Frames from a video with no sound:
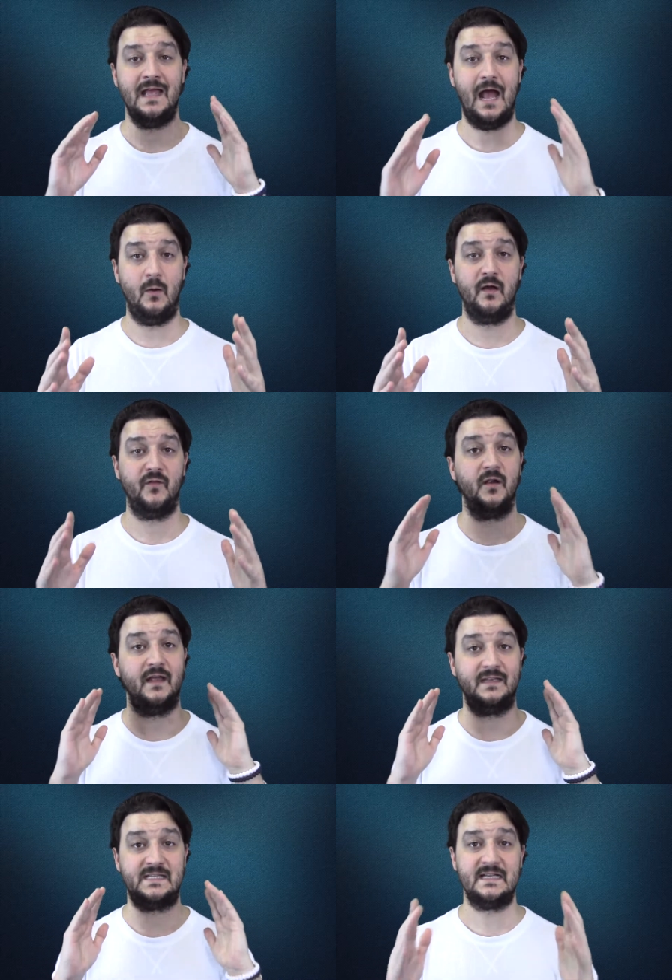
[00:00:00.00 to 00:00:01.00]
However,
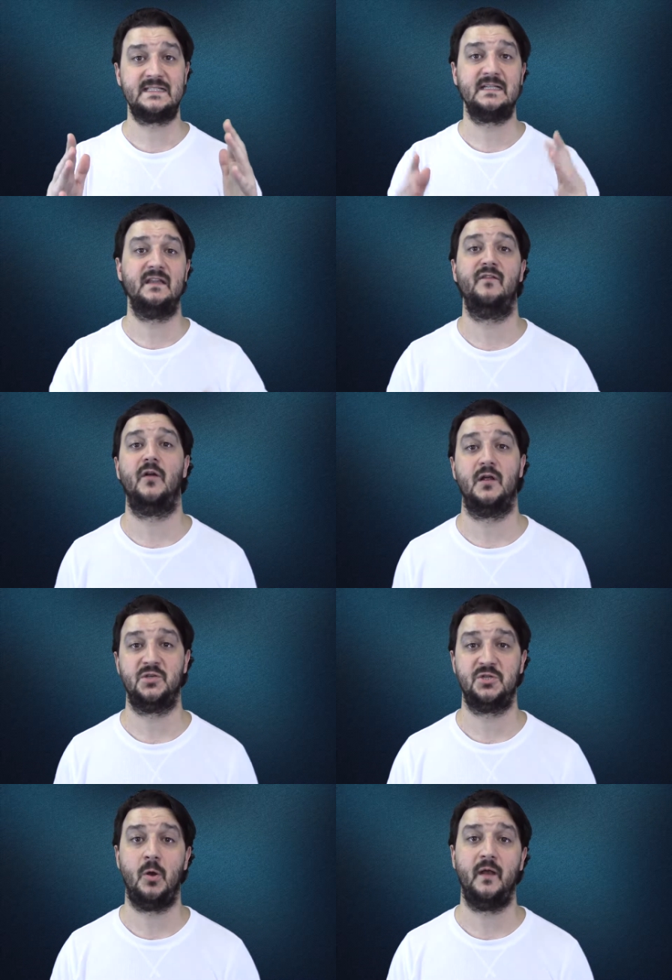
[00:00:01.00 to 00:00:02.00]
it does deliver on
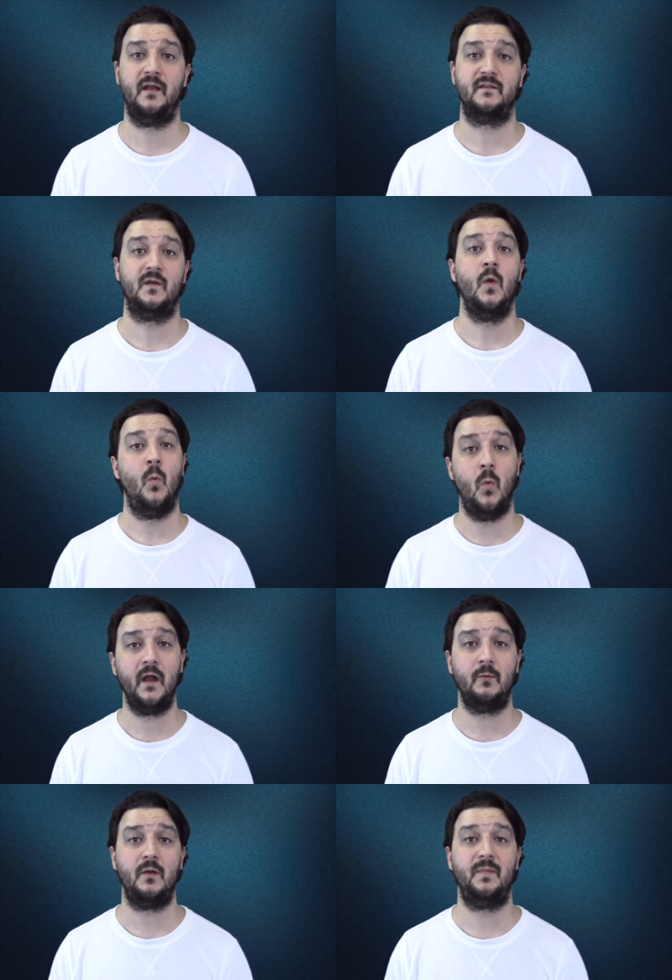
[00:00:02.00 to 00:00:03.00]
showing us
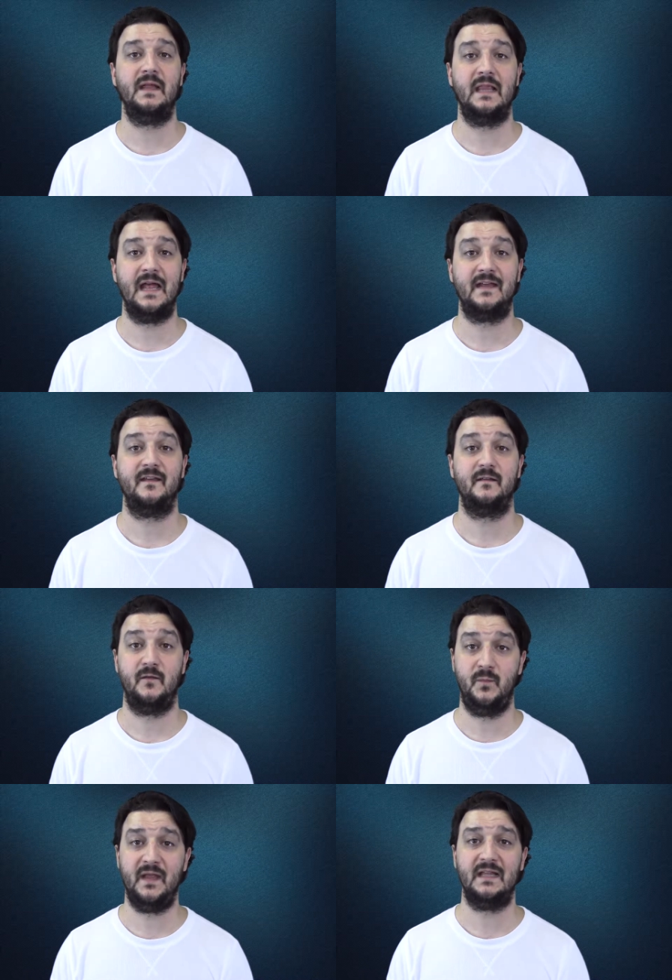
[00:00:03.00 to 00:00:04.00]
what it would be like
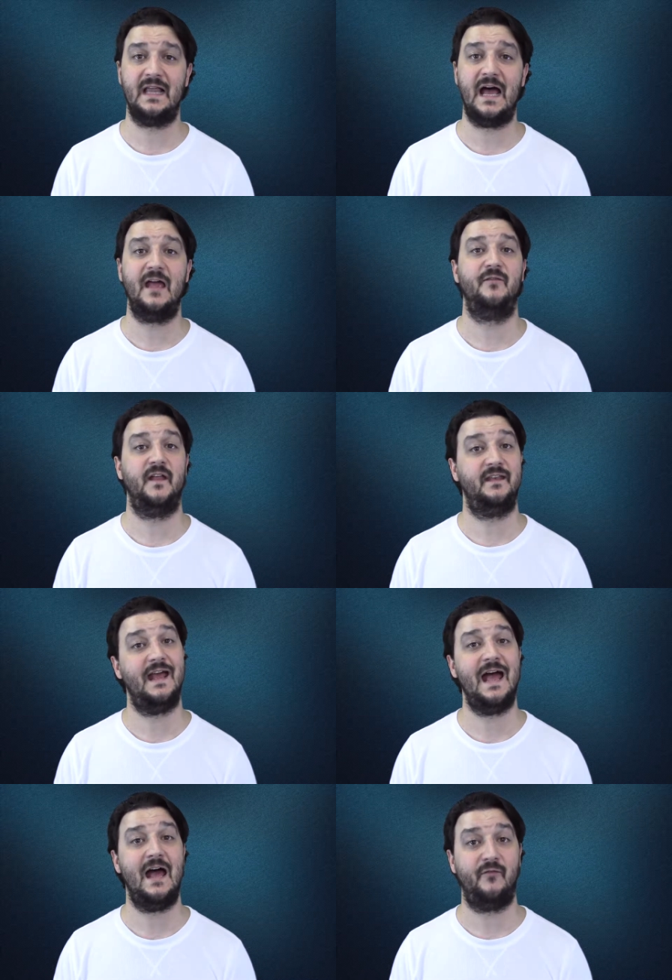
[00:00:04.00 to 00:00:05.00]
to be alive and to
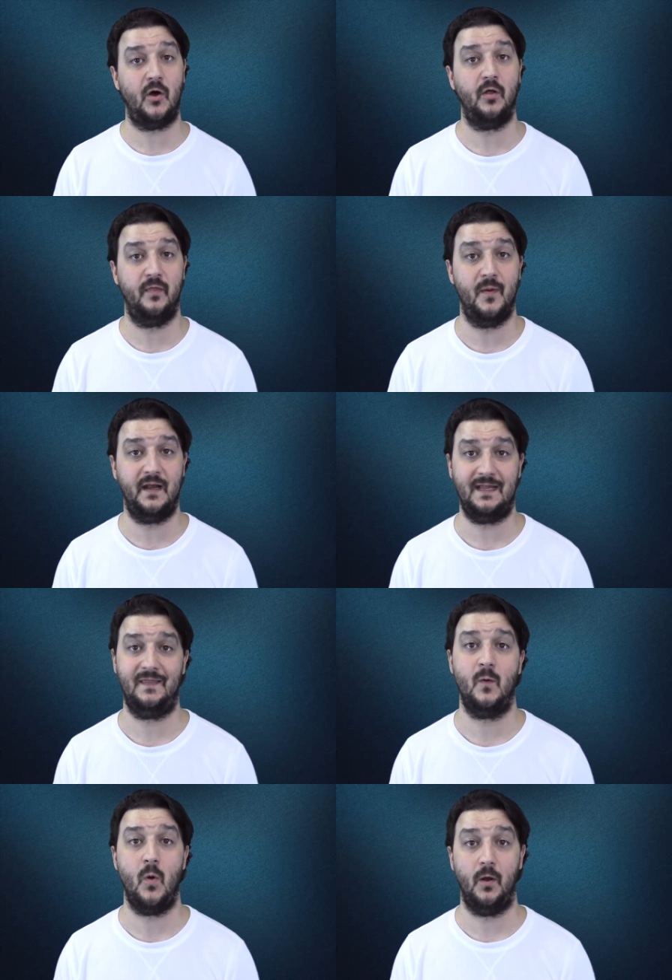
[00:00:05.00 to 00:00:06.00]
have all the money
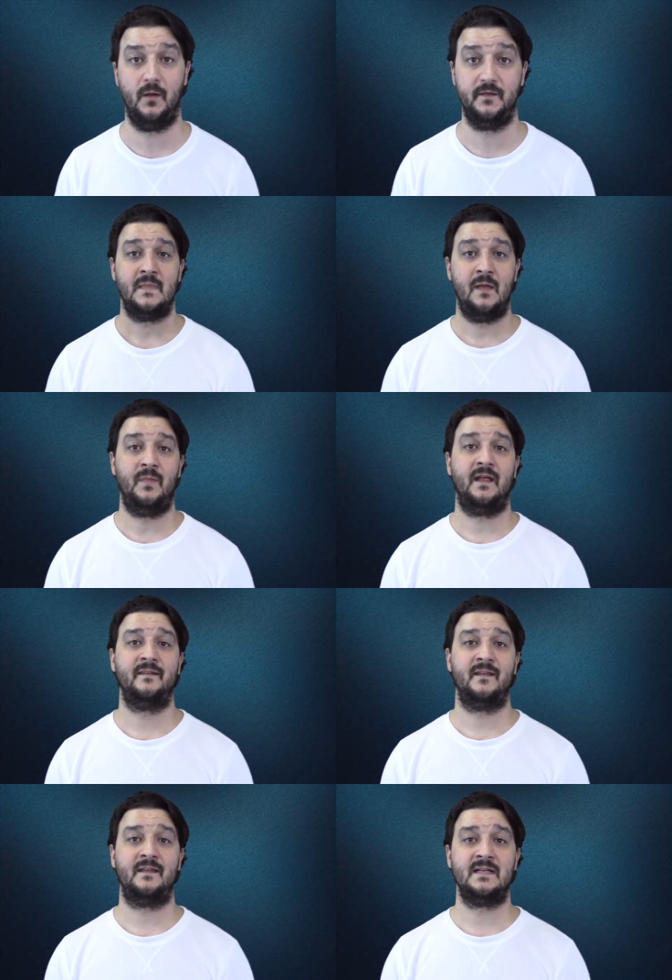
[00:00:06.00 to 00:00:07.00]
in the world. And
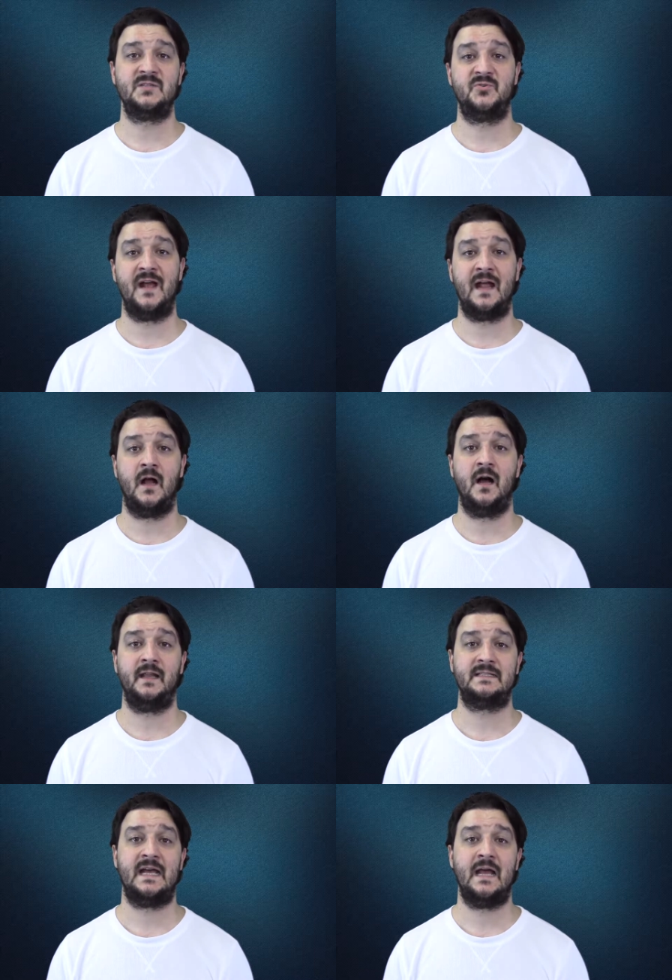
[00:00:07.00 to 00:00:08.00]
because it does drag on
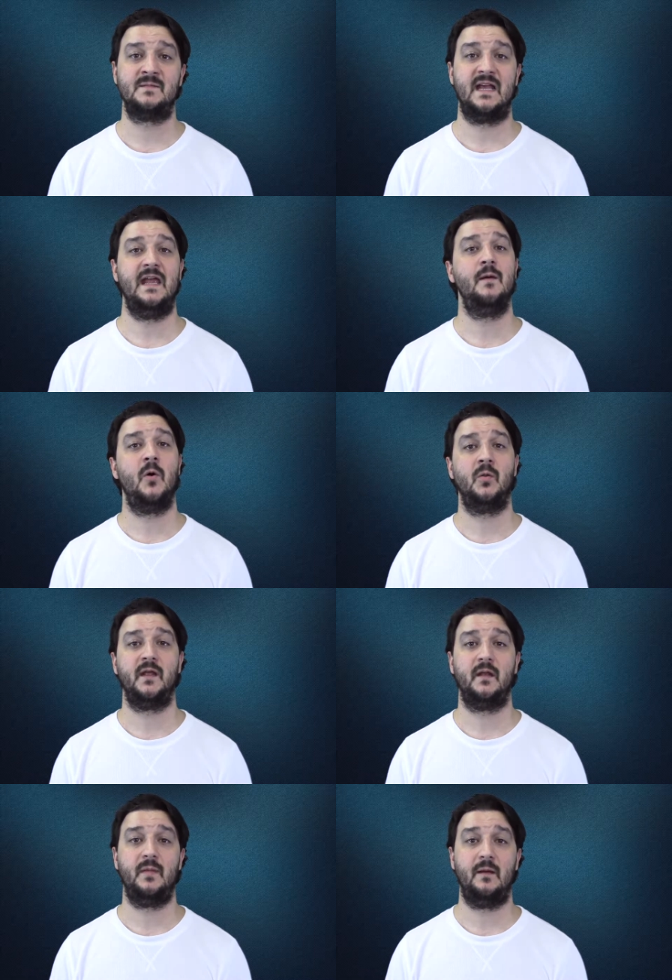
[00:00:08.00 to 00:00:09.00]
at times, I am only
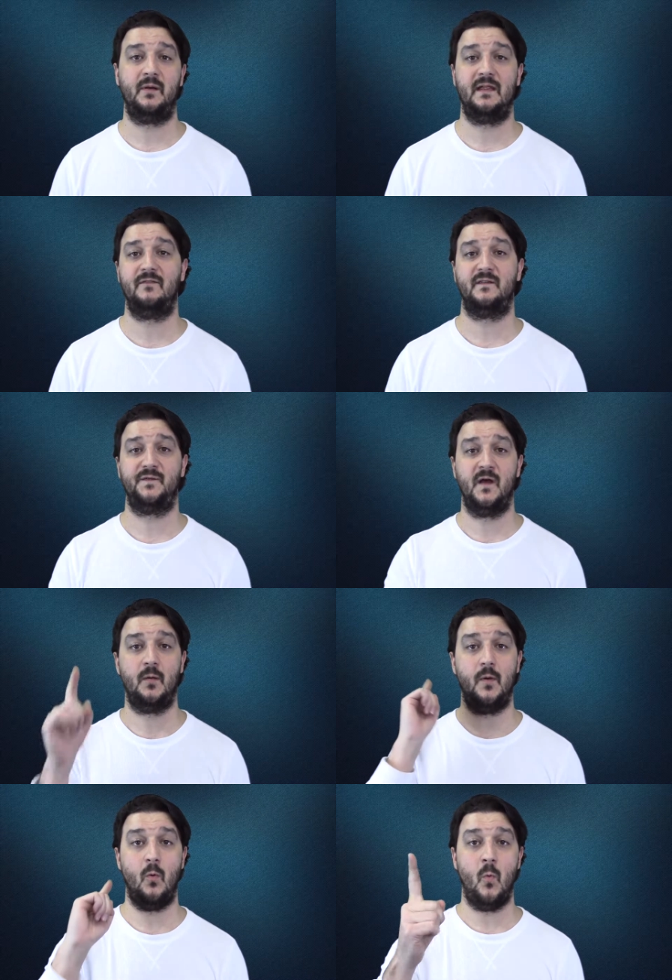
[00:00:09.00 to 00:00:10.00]
going to be able to give this
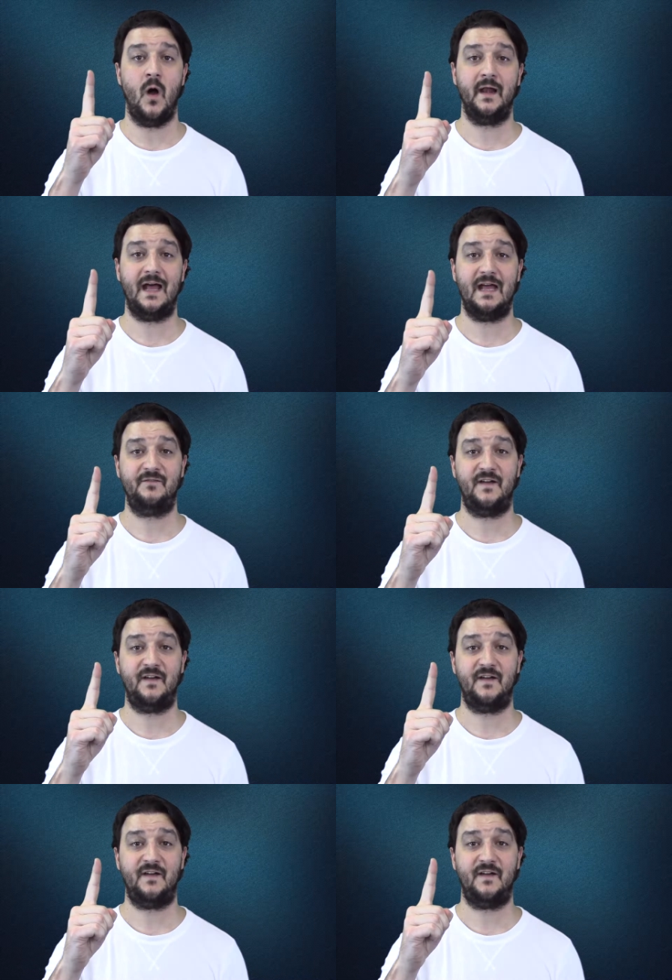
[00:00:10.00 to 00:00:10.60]
film one high